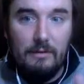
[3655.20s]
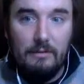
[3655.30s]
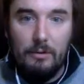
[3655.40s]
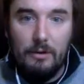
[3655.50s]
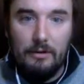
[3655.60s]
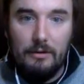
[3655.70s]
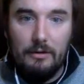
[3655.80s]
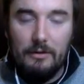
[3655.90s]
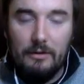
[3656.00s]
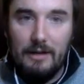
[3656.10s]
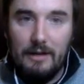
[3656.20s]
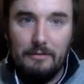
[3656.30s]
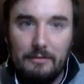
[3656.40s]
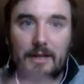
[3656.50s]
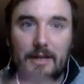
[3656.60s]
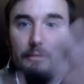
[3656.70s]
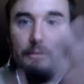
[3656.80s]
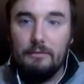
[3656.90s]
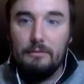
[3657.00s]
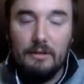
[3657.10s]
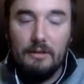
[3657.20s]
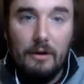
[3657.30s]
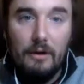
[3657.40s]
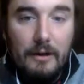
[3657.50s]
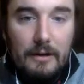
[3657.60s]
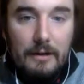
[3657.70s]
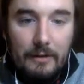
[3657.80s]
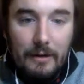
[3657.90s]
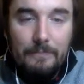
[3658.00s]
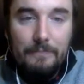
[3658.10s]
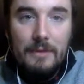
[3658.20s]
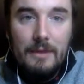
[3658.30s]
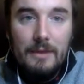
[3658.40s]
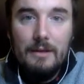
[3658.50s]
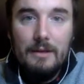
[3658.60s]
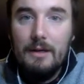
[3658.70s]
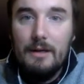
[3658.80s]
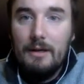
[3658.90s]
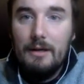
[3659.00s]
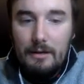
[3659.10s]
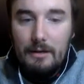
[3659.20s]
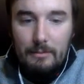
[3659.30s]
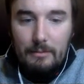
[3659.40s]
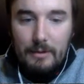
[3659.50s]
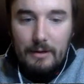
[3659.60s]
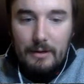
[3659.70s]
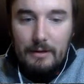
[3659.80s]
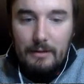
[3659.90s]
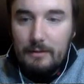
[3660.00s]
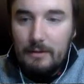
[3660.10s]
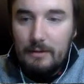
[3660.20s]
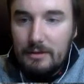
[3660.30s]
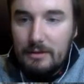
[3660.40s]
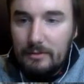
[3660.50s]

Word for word: of water where sound carries really far. So, but catching up